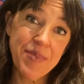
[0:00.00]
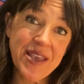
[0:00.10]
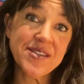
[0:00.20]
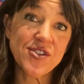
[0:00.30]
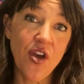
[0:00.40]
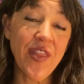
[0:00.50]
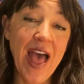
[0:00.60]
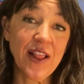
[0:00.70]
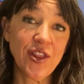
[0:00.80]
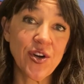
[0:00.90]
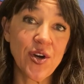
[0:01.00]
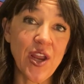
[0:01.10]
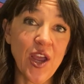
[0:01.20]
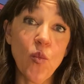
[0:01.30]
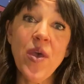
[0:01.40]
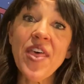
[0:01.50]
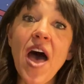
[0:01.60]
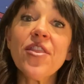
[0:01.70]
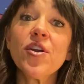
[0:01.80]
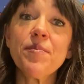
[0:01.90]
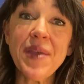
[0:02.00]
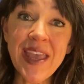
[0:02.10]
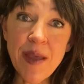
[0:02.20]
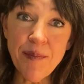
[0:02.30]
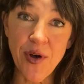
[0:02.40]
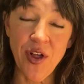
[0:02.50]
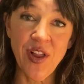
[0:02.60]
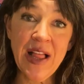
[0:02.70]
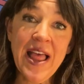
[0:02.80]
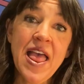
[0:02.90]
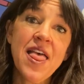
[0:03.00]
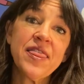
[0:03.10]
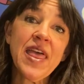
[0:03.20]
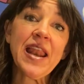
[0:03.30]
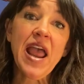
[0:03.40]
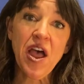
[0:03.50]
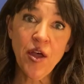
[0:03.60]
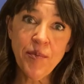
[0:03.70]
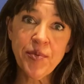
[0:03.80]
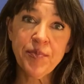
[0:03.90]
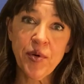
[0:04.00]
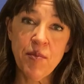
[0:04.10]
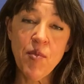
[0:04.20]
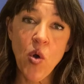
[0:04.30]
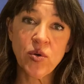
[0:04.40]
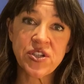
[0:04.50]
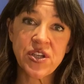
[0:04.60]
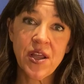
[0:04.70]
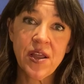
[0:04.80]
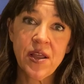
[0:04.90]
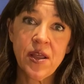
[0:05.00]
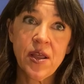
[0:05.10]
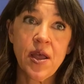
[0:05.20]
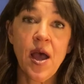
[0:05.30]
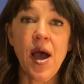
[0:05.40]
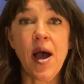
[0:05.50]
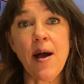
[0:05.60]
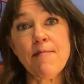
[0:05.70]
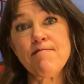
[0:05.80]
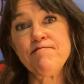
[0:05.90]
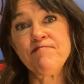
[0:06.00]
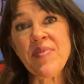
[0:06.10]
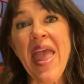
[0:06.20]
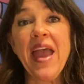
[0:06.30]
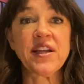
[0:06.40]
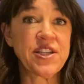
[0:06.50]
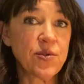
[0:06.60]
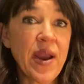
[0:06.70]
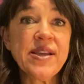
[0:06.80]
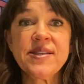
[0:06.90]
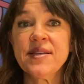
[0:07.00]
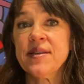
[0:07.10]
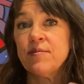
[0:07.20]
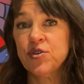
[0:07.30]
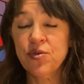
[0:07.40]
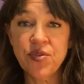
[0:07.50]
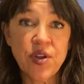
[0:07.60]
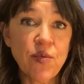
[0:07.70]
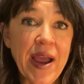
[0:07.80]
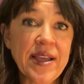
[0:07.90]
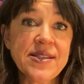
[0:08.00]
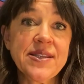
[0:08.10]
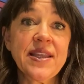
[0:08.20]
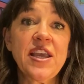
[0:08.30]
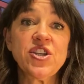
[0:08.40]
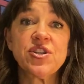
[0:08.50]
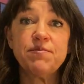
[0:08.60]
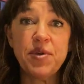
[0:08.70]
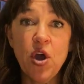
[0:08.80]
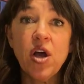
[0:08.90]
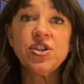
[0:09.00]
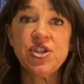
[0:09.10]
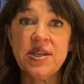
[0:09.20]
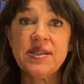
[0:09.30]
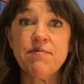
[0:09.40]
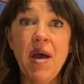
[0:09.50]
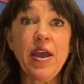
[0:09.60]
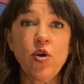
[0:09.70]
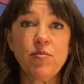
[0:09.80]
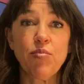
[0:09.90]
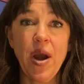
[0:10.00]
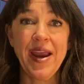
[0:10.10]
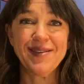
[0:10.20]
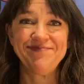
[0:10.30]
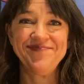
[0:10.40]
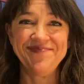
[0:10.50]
based on that learning with other people that help promote anti-racism, truth and reconciliation beyond just my own brain?